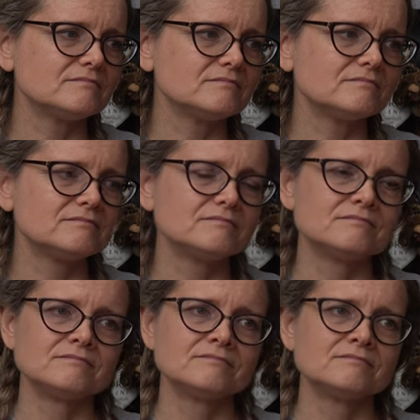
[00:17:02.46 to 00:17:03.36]

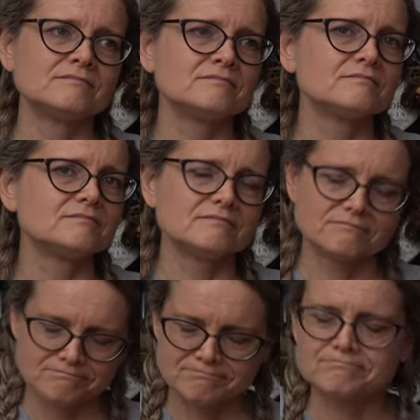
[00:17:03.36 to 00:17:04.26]

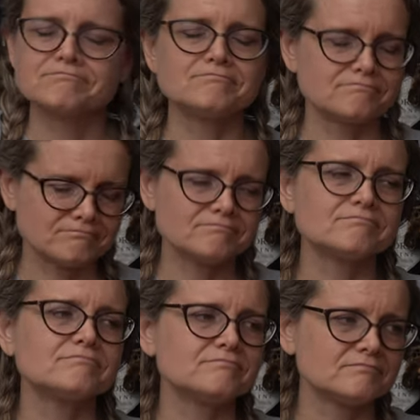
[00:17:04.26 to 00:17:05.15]

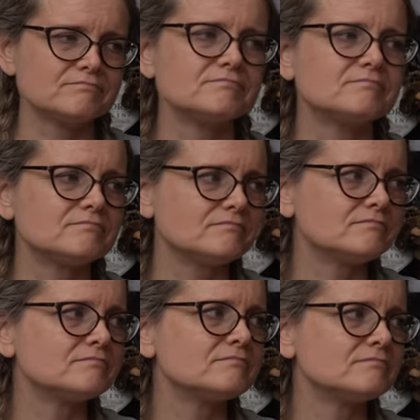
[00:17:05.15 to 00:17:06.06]

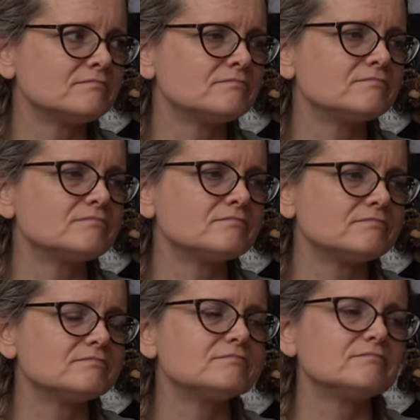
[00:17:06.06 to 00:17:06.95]

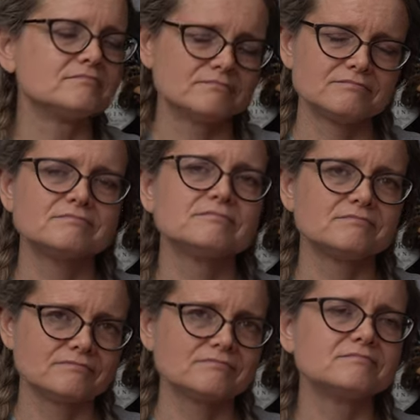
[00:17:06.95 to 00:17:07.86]

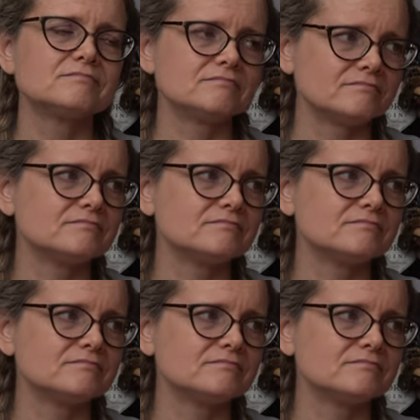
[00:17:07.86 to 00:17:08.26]
[no speech]